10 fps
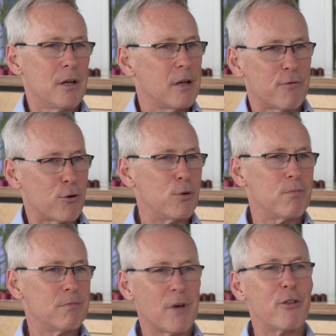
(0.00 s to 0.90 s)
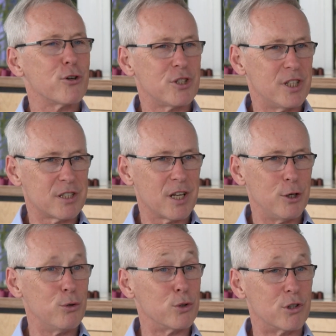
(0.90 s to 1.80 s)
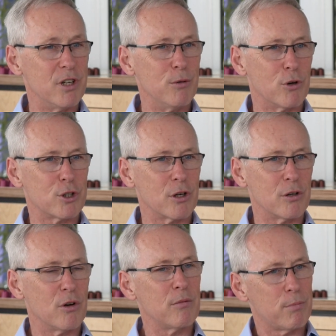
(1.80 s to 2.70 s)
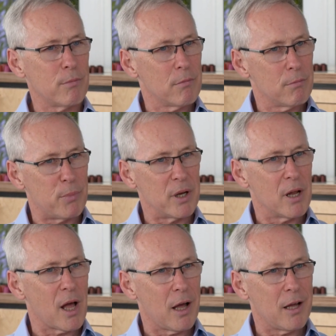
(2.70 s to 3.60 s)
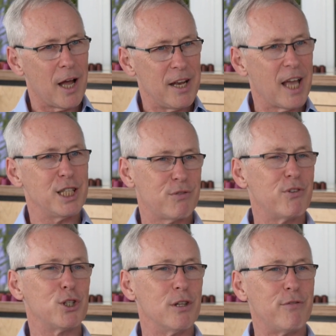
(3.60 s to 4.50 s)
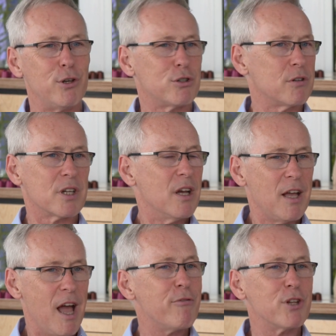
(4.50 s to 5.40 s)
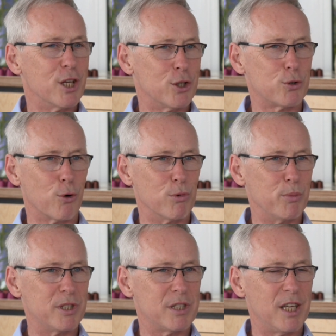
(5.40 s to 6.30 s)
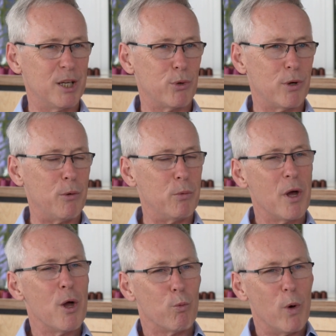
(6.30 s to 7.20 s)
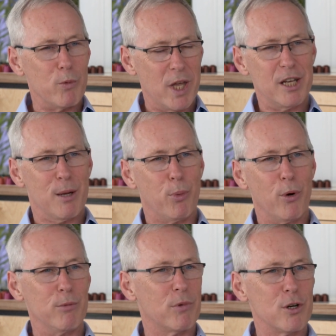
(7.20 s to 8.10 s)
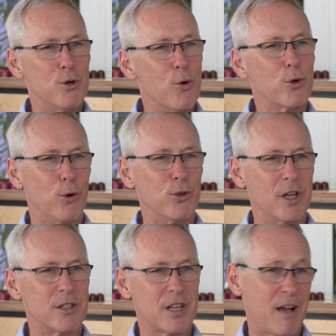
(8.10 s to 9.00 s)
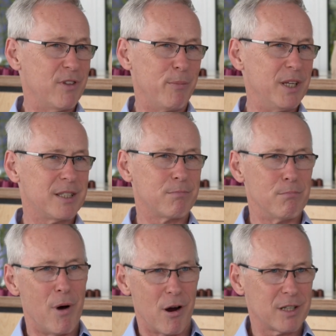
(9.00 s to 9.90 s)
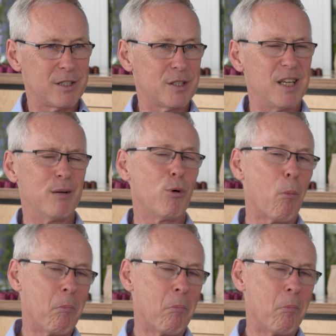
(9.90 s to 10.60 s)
for others to decide who's greenwashing or not. But a nice vision of the future is everything in a store will be sustainable. And when we hit a point where no gondolas have to be marked sustainable,